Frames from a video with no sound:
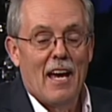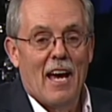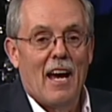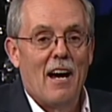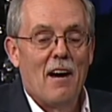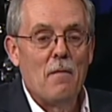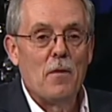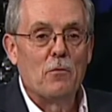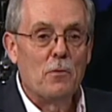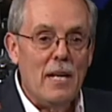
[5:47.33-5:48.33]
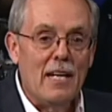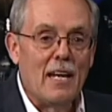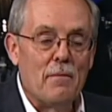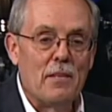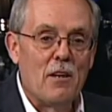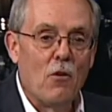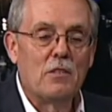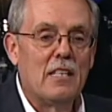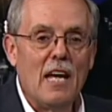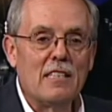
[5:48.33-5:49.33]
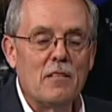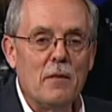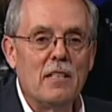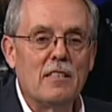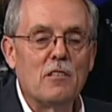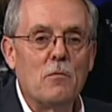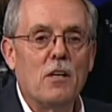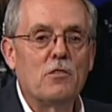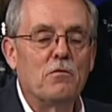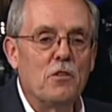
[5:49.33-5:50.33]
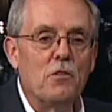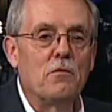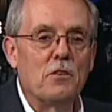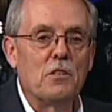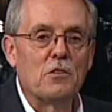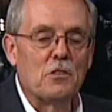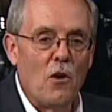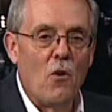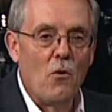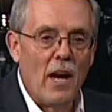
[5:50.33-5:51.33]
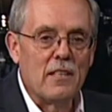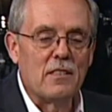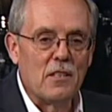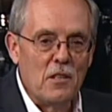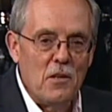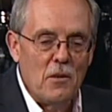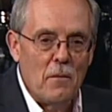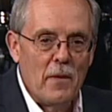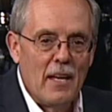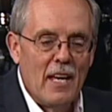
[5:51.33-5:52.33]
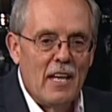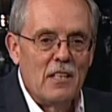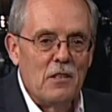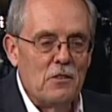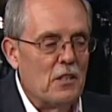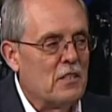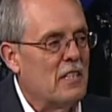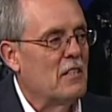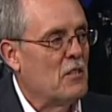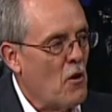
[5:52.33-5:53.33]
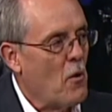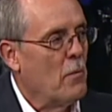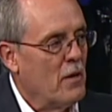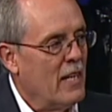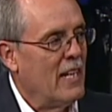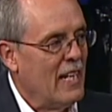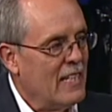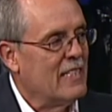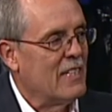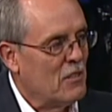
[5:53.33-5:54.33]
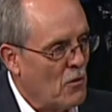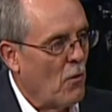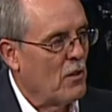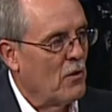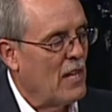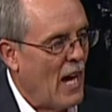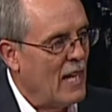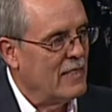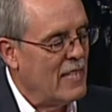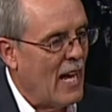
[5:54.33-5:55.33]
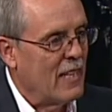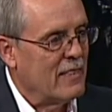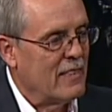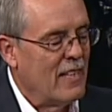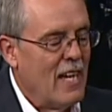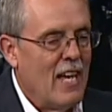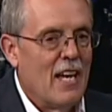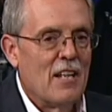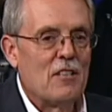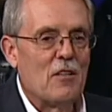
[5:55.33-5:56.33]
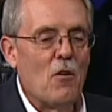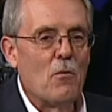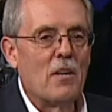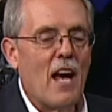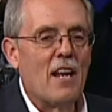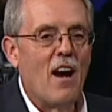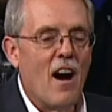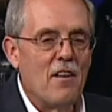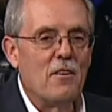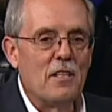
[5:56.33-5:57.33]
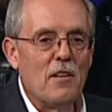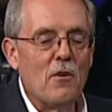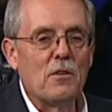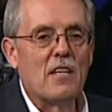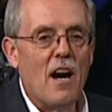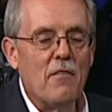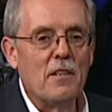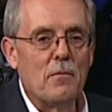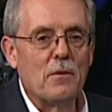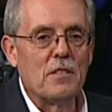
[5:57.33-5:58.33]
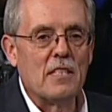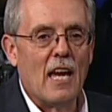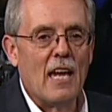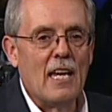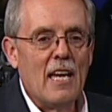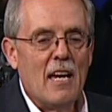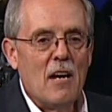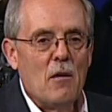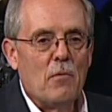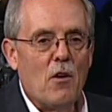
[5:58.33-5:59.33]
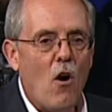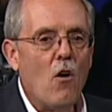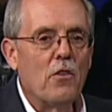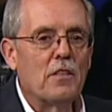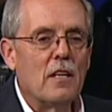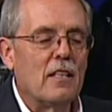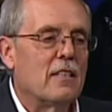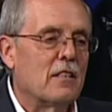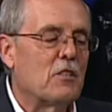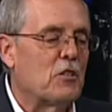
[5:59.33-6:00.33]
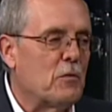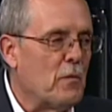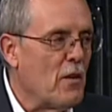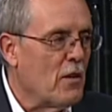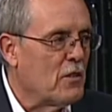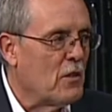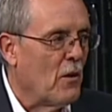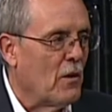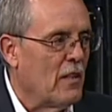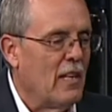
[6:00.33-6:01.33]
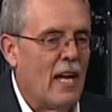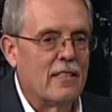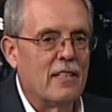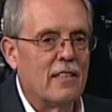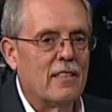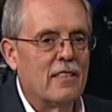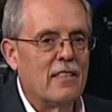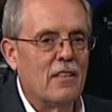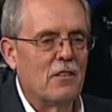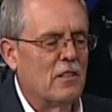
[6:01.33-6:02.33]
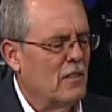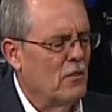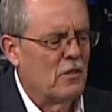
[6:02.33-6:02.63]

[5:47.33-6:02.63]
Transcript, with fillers: Um, read it. The Old Testament is as much food for your soul as the New. You just interpret it in its historical context. Mm-hmm. So we're not under the Old Covenant per se, but all the the spiritual lessons, they're, they're